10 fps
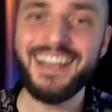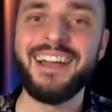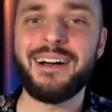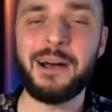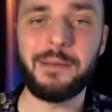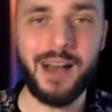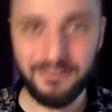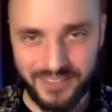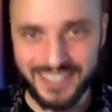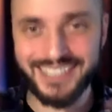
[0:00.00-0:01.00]

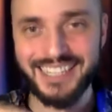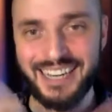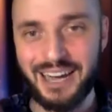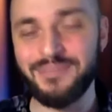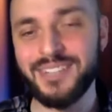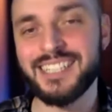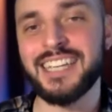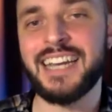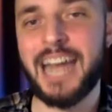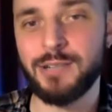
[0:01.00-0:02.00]
Obviously
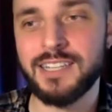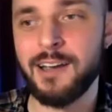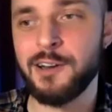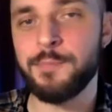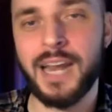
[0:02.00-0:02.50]
an outsider,